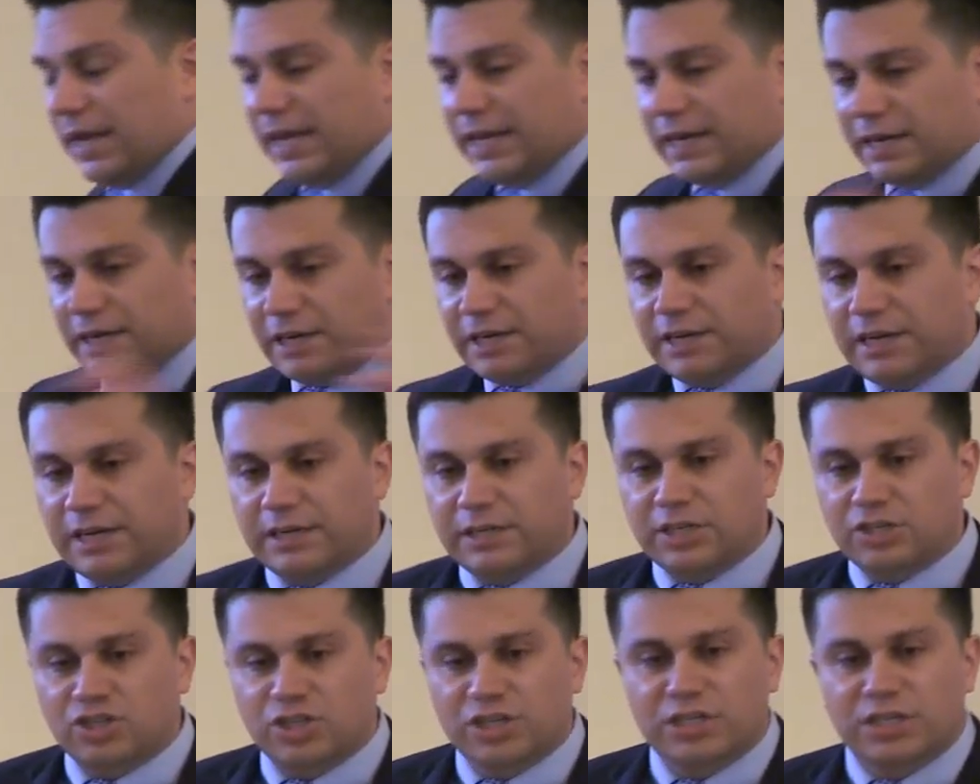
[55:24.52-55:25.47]
And in
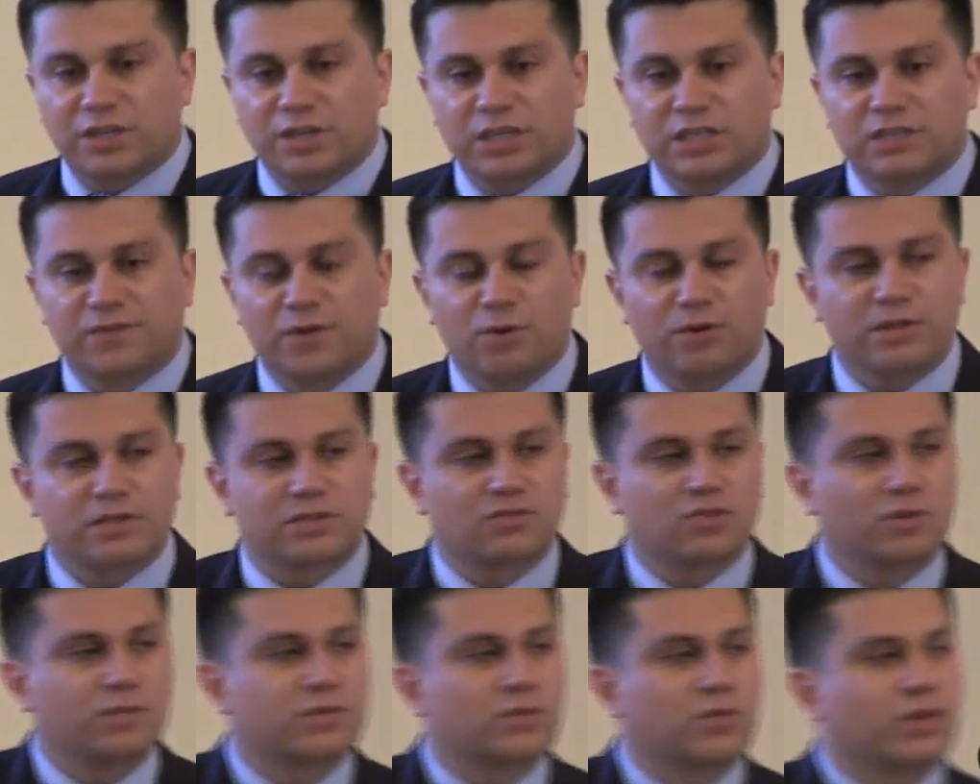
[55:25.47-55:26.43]
addition to these focus
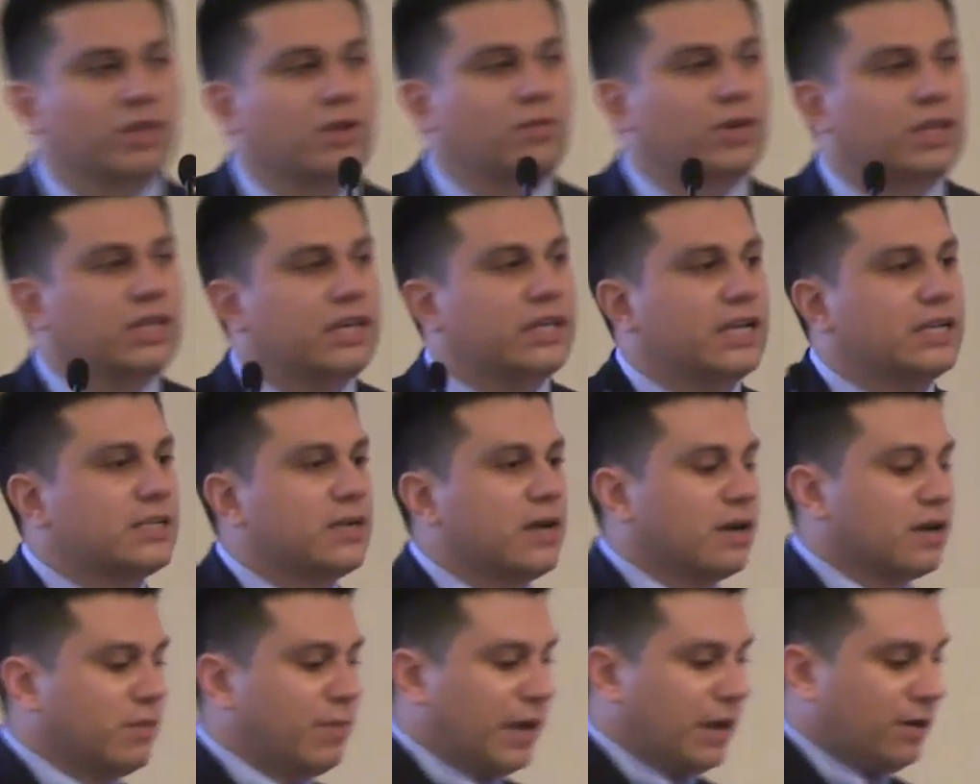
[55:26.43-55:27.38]
groups where they really they
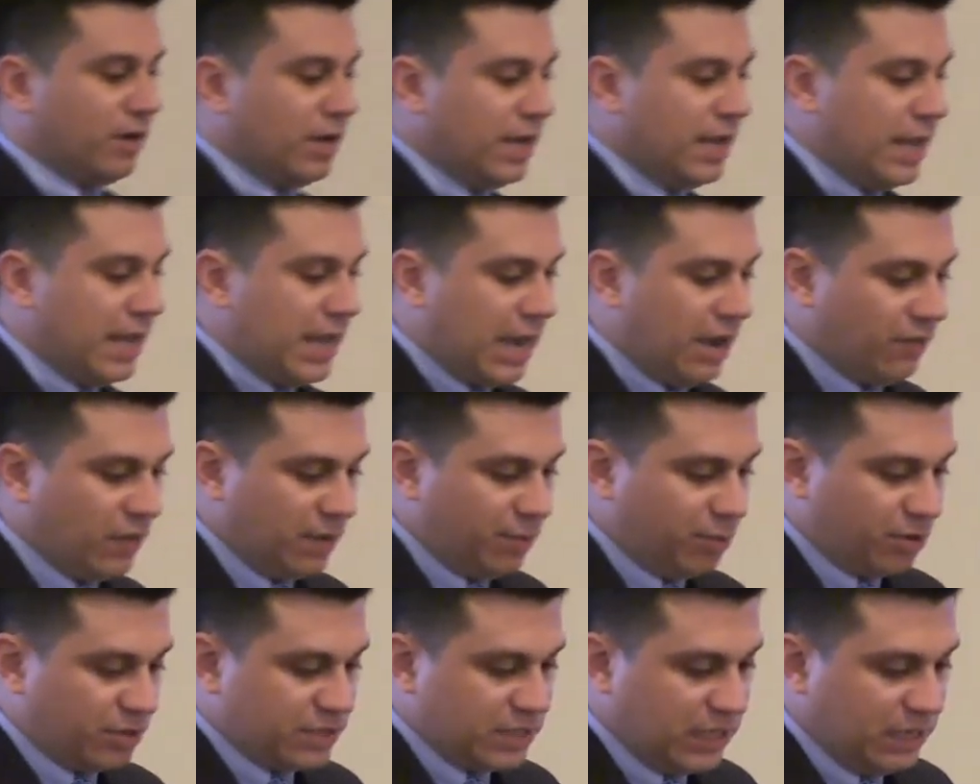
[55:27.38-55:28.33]
talk about how they
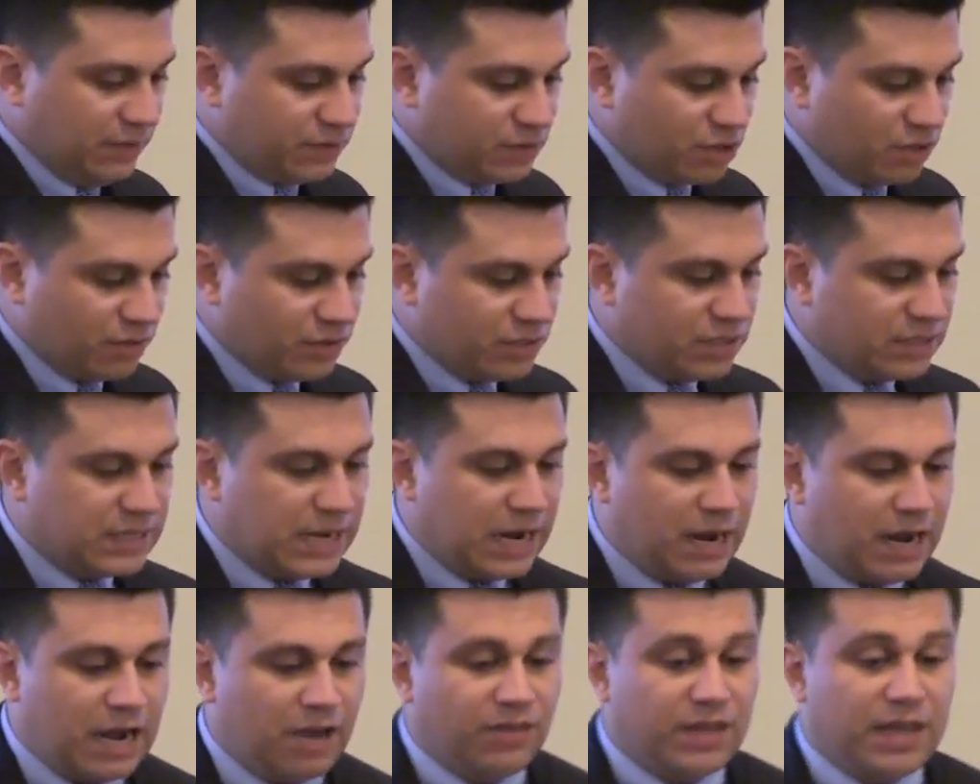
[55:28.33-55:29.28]
perceive services,
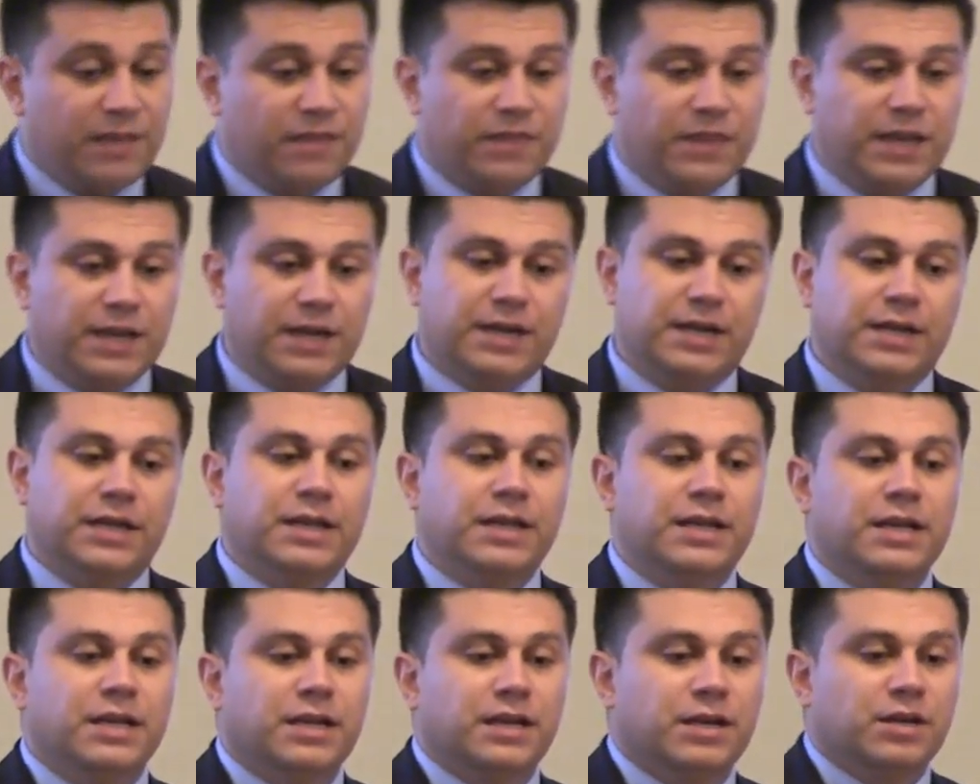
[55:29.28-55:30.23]
how they think
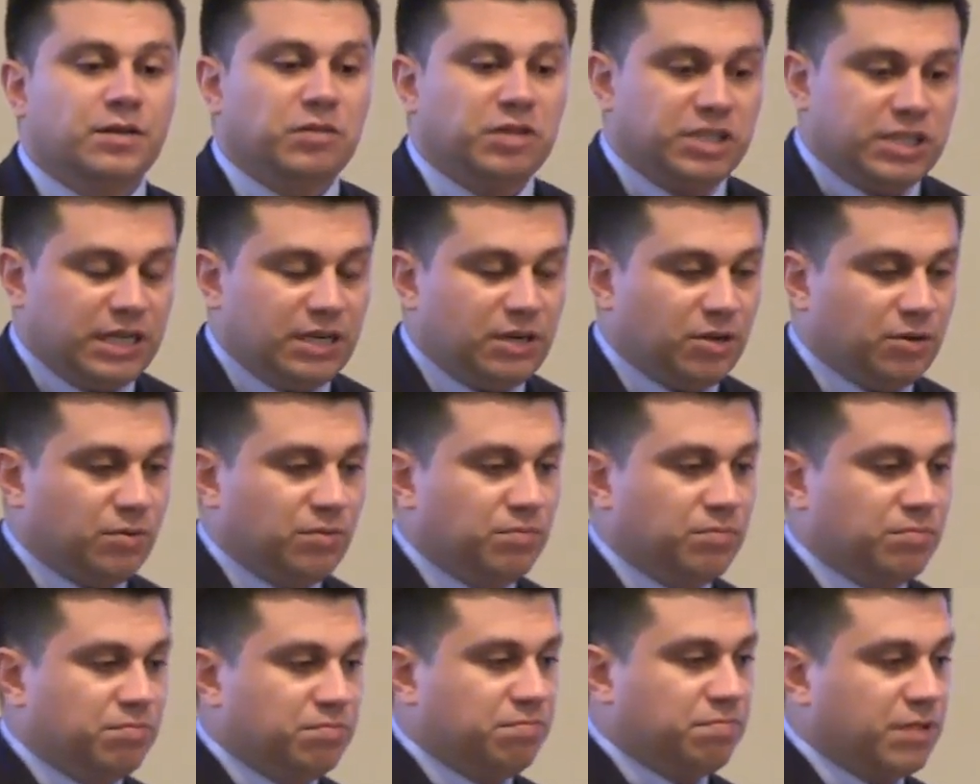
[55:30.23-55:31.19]

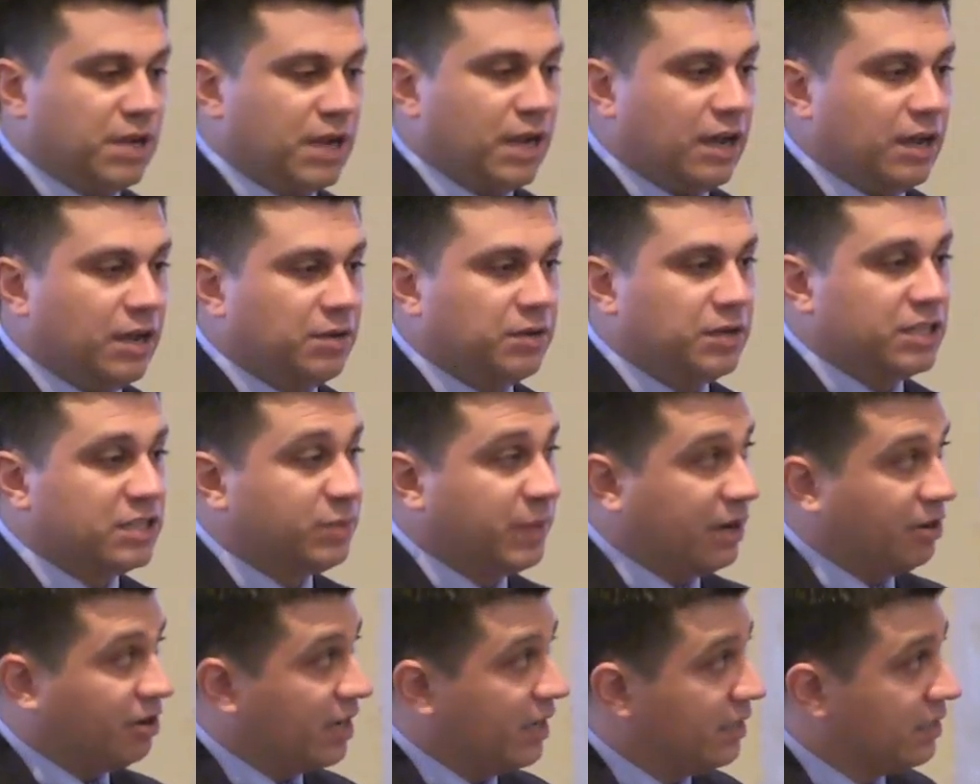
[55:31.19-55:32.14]
Latino uh,
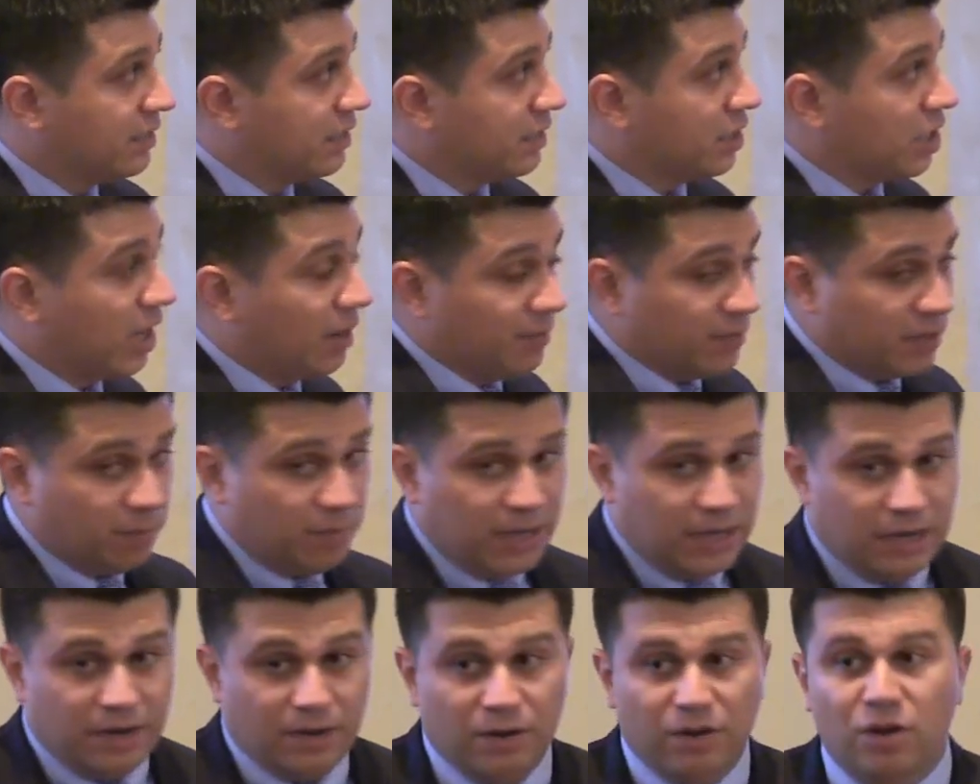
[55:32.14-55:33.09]
disparities come to
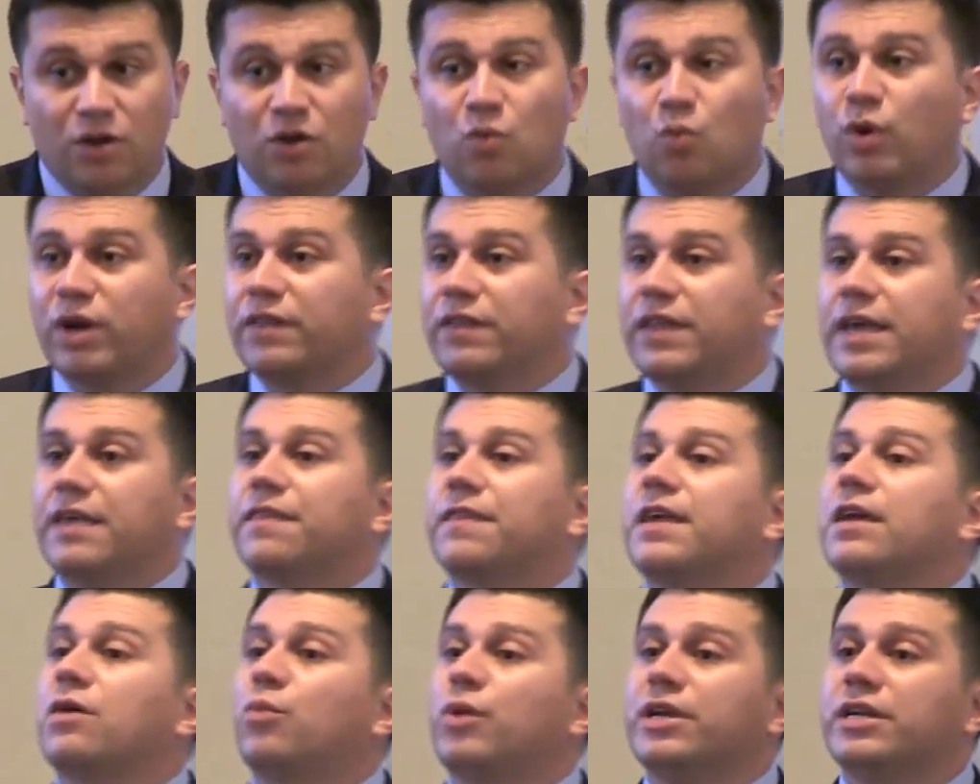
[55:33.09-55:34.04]
be, what they
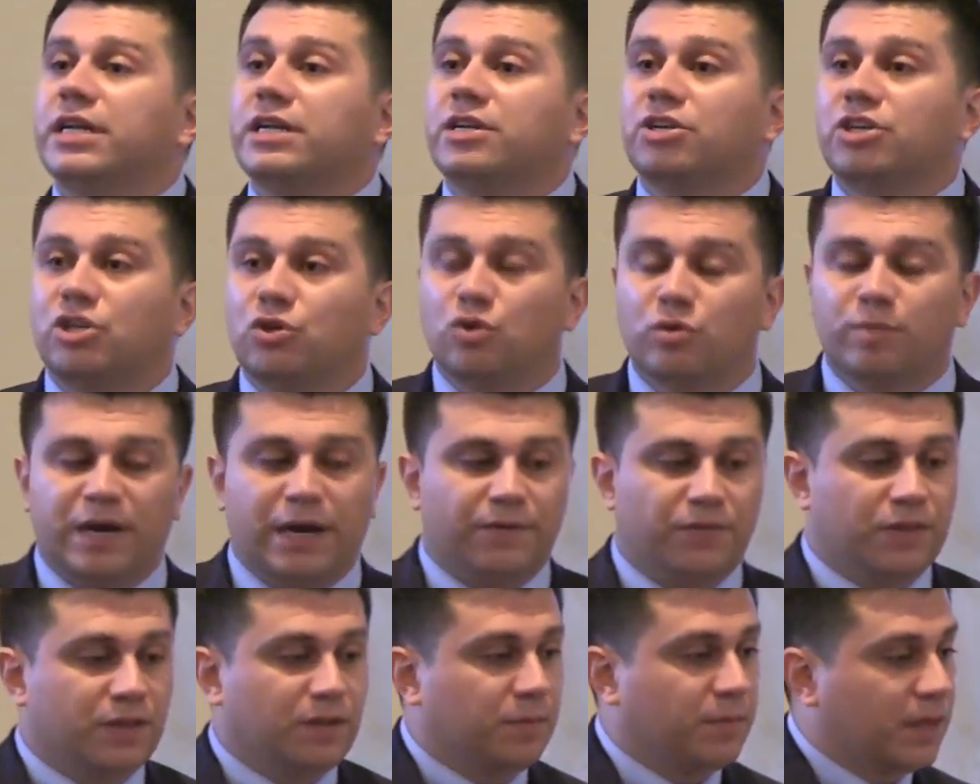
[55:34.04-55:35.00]
think we need to do
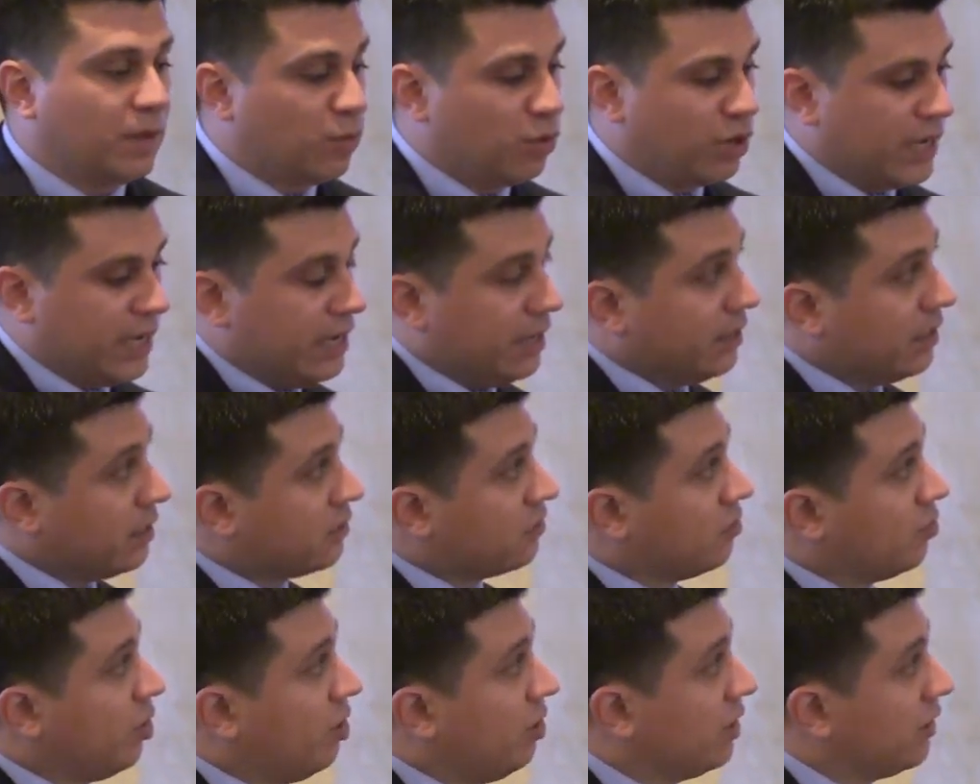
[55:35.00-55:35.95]
about them, that we're getting this
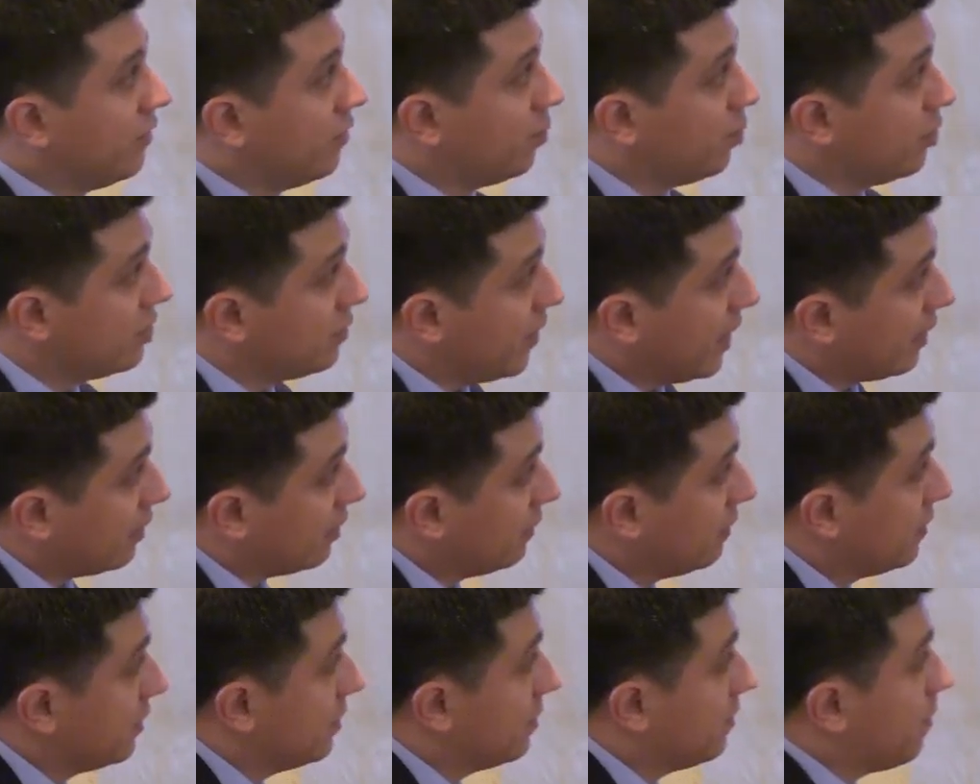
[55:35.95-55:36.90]
from all different
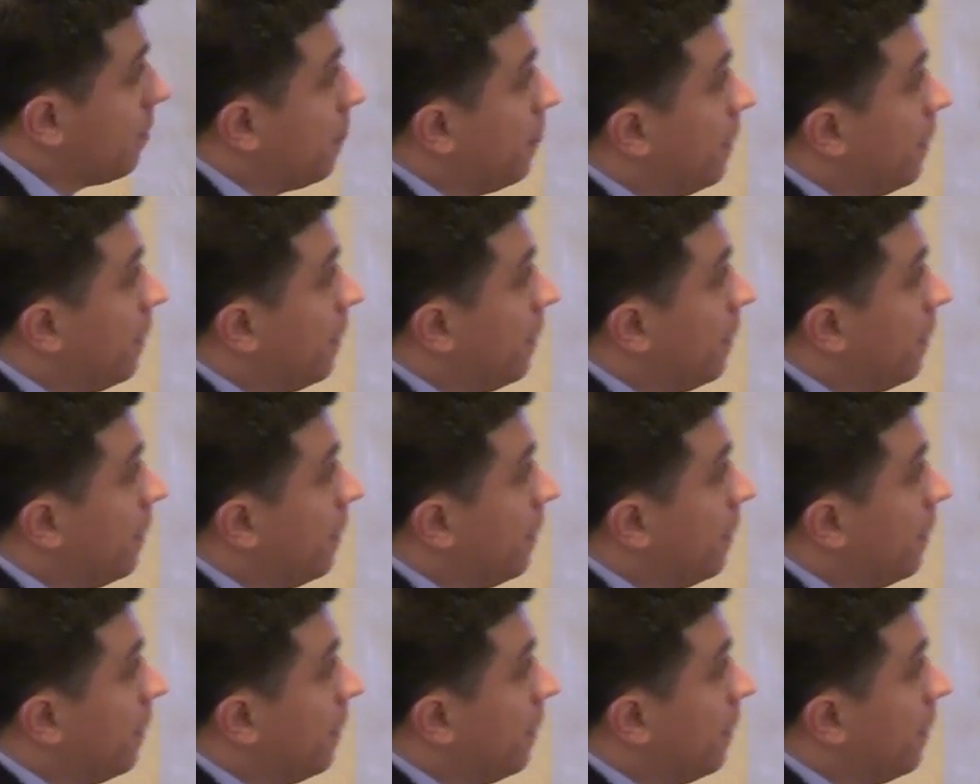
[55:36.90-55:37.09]
perspectives.